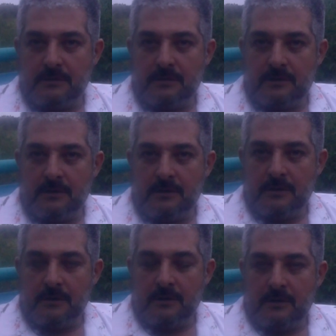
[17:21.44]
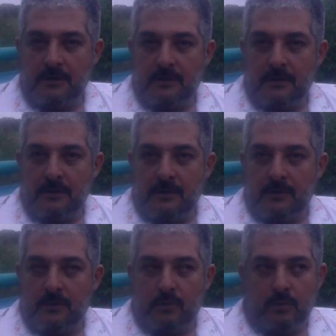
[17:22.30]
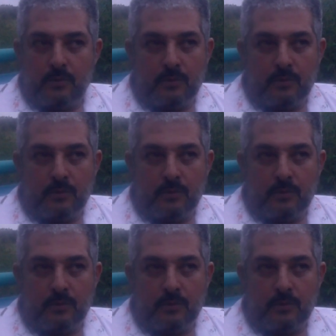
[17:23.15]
(no one is talking)